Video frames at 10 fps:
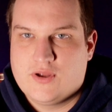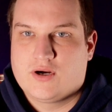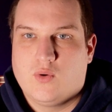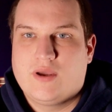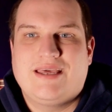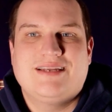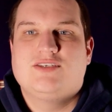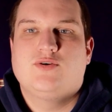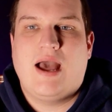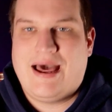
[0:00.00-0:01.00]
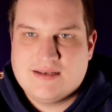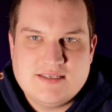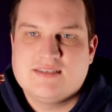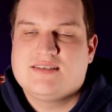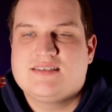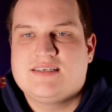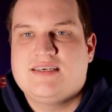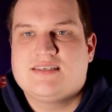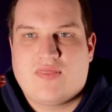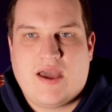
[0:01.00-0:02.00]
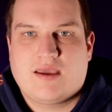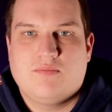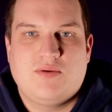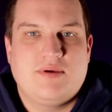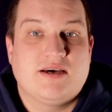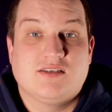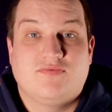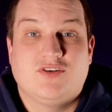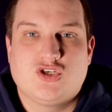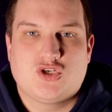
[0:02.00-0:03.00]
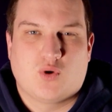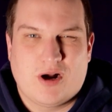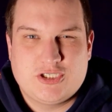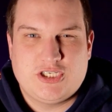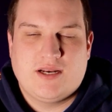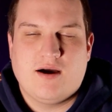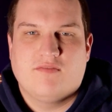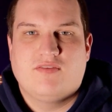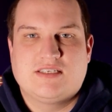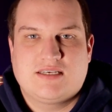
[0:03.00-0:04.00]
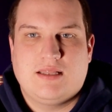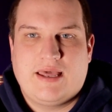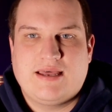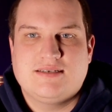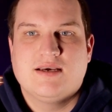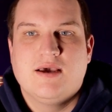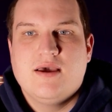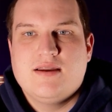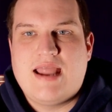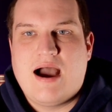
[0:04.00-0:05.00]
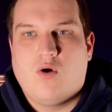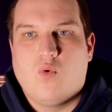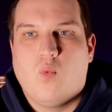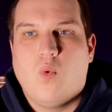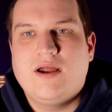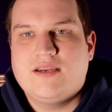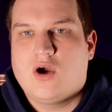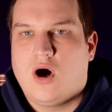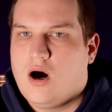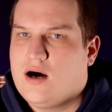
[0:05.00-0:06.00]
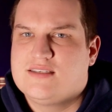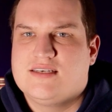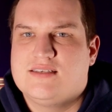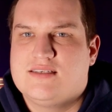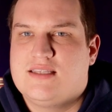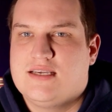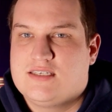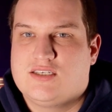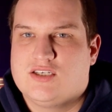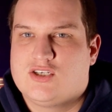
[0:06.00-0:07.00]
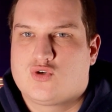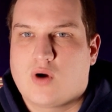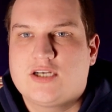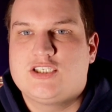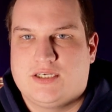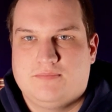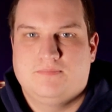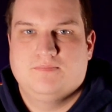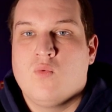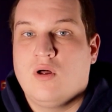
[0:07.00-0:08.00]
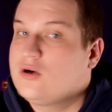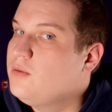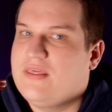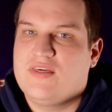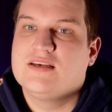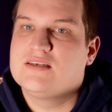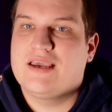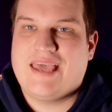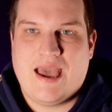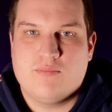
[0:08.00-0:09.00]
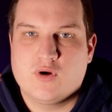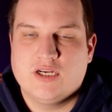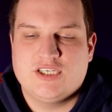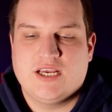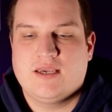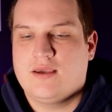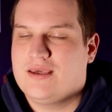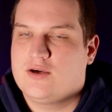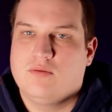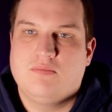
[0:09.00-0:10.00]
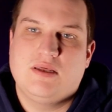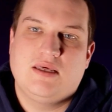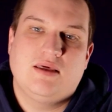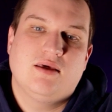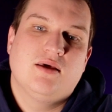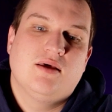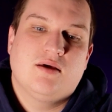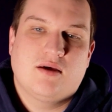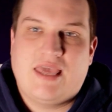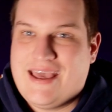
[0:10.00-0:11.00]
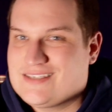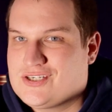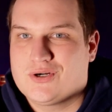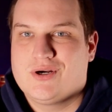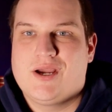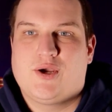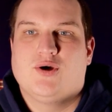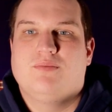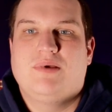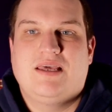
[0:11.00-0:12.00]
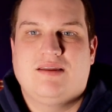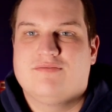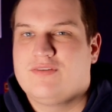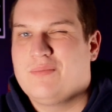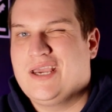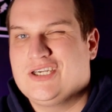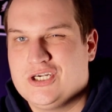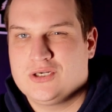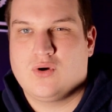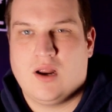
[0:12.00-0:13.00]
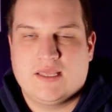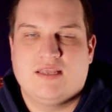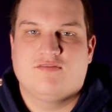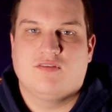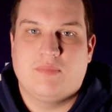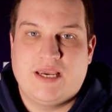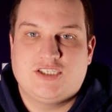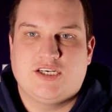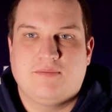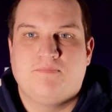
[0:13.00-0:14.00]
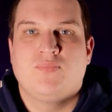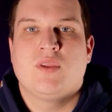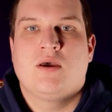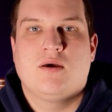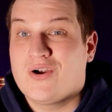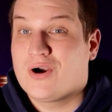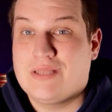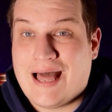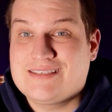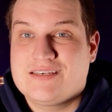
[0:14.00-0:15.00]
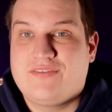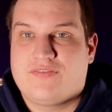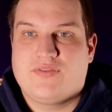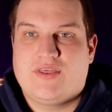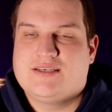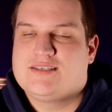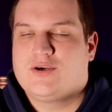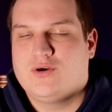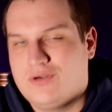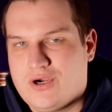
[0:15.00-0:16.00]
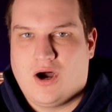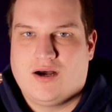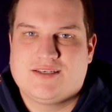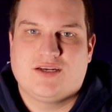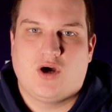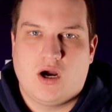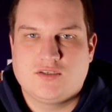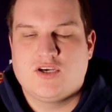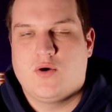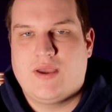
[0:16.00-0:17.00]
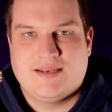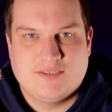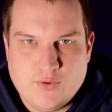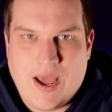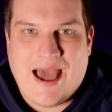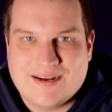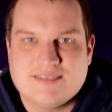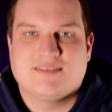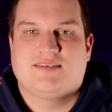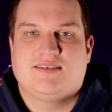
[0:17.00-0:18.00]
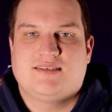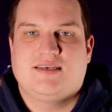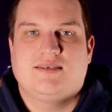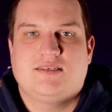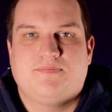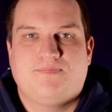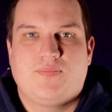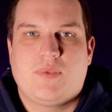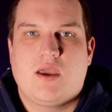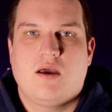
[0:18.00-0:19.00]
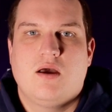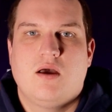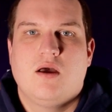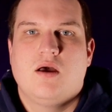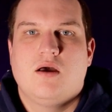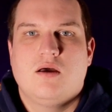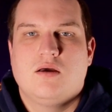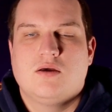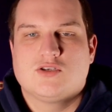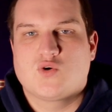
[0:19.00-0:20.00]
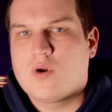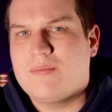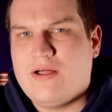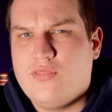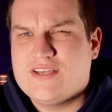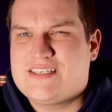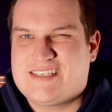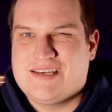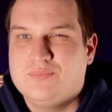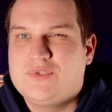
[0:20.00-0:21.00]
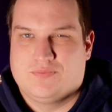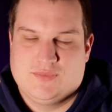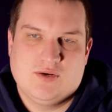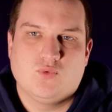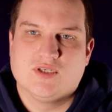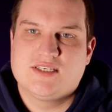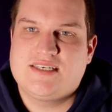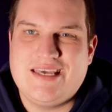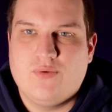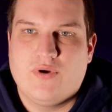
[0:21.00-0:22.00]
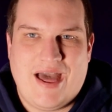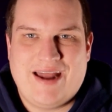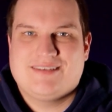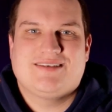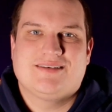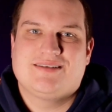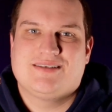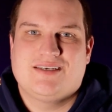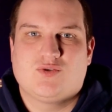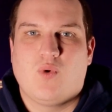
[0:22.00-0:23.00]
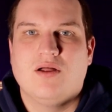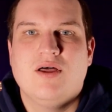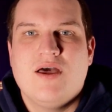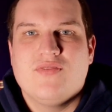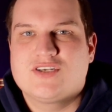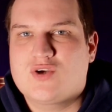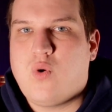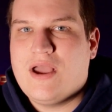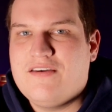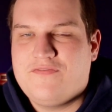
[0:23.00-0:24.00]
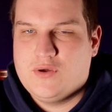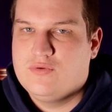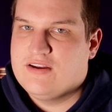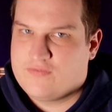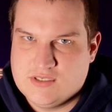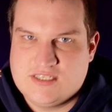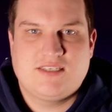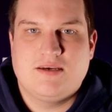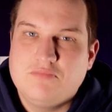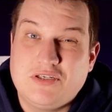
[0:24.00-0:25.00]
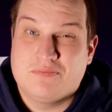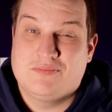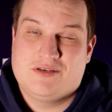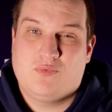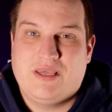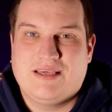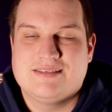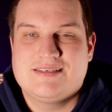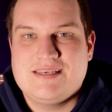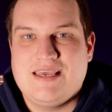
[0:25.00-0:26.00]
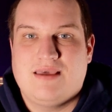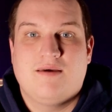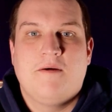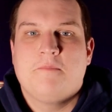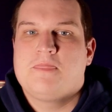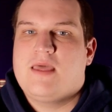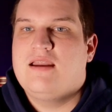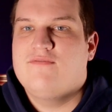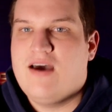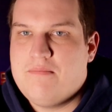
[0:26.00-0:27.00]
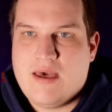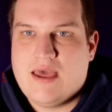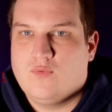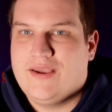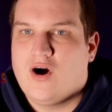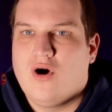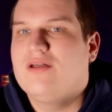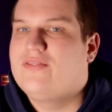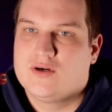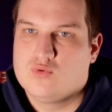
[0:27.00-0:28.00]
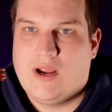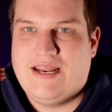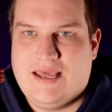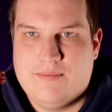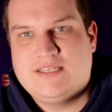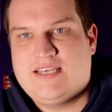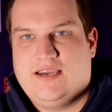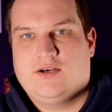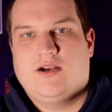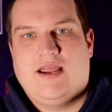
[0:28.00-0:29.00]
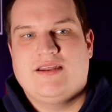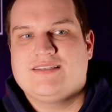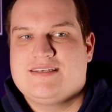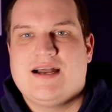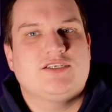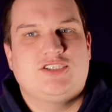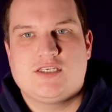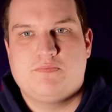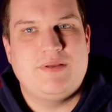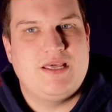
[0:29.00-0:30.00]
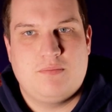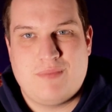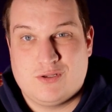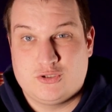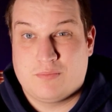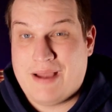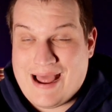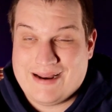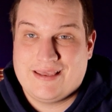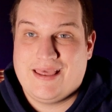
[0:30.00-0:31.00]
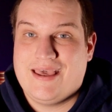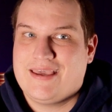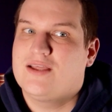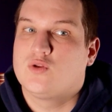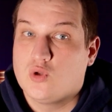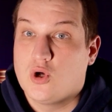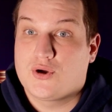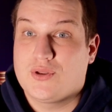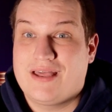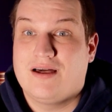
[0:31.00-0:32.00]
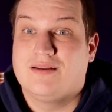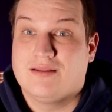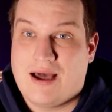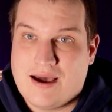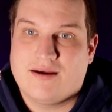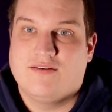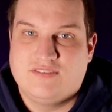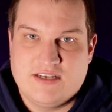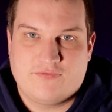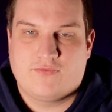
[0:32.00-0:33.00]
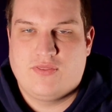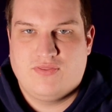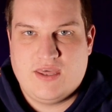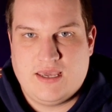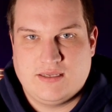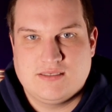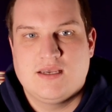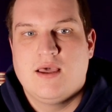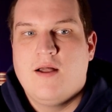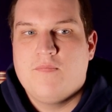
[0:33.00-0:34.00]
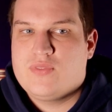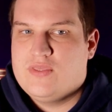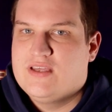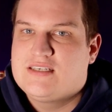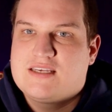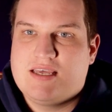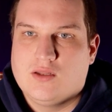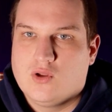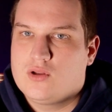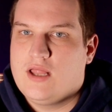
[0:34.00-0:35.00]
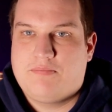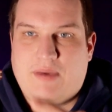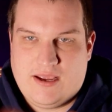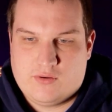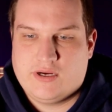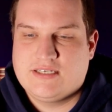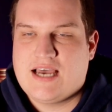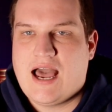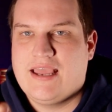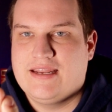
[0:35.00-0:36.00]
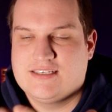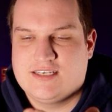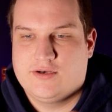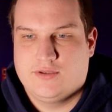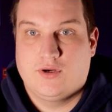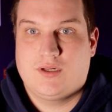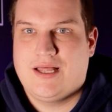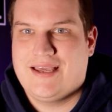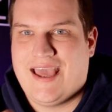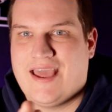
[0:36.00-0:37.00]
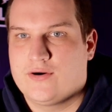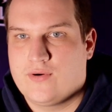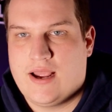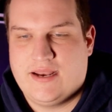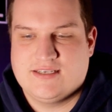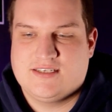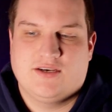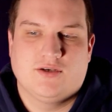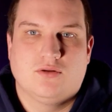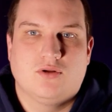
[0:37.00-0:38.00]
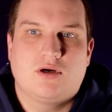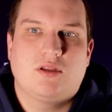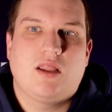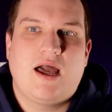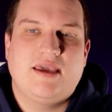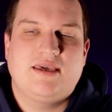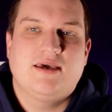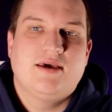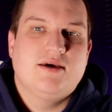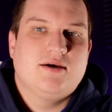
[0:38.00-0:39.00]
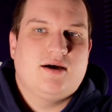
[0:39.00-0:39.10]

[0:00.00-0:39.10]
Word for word: they're going into Addison's disease, and that can be because of destruction of this gland. Now, what causes this destruction? Well, it could be things like hemorrhaging, it could be cancer, it could be inflammation, chronic inflammation. There are lots of different things that could cause a dog to go into Addison's disease. So what about the symptoms that we'll see with Addison's disease? Well, there's quite a few different symptoms that we can see. And in vet med, we call it the great imitator. And it's not just being melodramatic. It can look like a lot of different things. This can look like pancreatitis. It could look like enteritis. It could look like